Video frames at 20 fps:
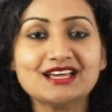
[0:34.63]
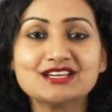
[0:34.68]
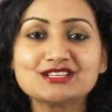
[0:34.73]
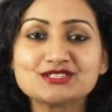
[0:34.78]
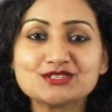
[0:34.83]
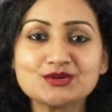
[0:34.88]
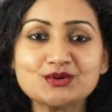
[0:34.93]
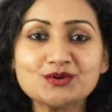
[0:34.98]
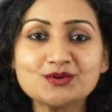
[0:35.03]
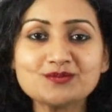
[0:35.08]

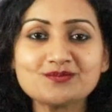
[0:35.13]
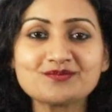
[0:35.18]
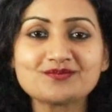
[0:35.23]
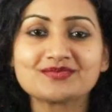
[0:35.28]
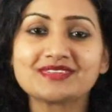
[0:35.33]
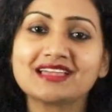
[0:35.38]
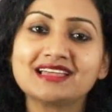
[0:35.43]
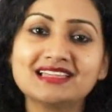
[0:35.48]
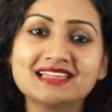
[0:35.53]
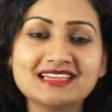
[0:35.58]
So
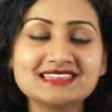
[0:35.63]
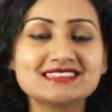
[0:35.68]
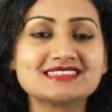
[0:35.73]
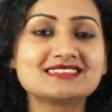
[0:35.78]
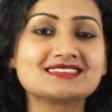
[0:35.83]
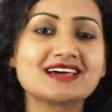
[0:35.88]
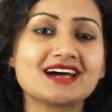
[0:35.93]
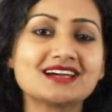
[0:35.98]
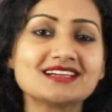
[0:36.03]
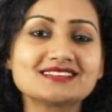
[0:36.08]
let's
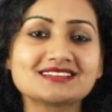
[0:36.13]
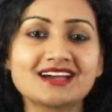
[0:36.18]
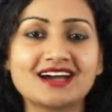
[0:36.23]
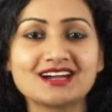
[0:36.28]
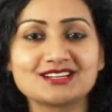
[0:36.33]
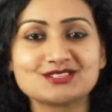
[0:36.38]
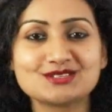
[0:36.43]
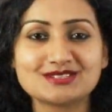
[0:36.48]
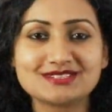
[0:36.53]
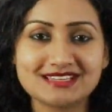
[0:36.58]
start
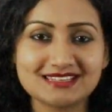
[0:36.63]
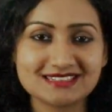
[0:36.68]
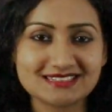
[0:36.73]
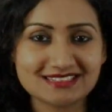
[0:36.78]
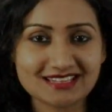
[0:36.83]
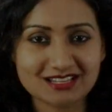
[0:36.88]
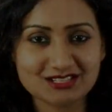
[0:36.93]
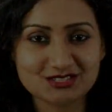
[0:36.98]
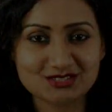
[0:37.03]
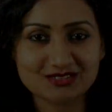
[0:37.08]
our today's
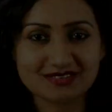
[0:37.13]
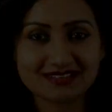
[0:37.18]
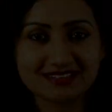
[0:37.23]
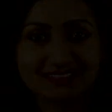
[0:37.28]
session.